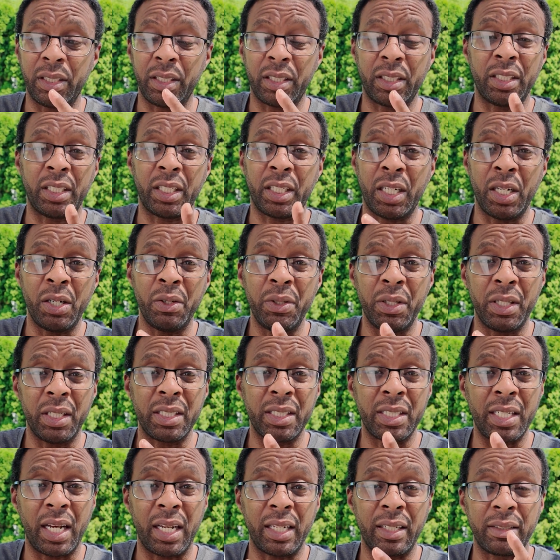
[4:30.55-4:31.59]
The coating
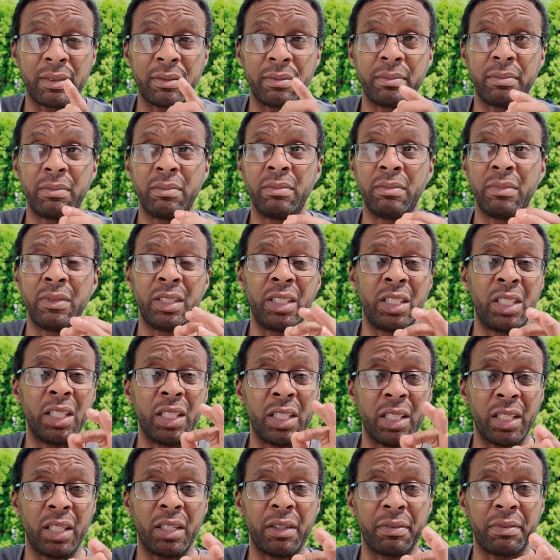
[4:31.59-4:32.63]
is not
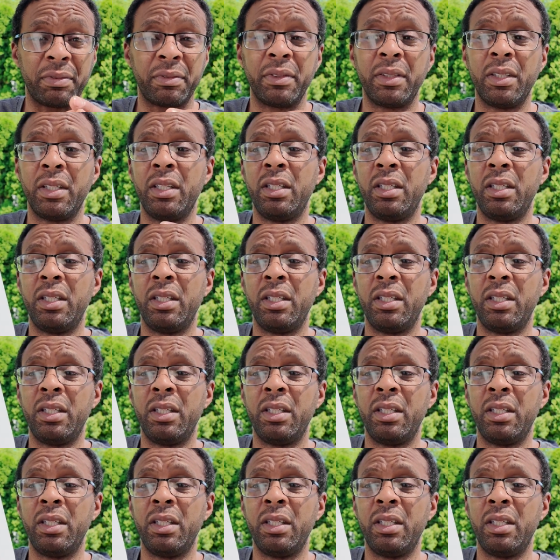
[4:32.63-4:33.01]
good enough.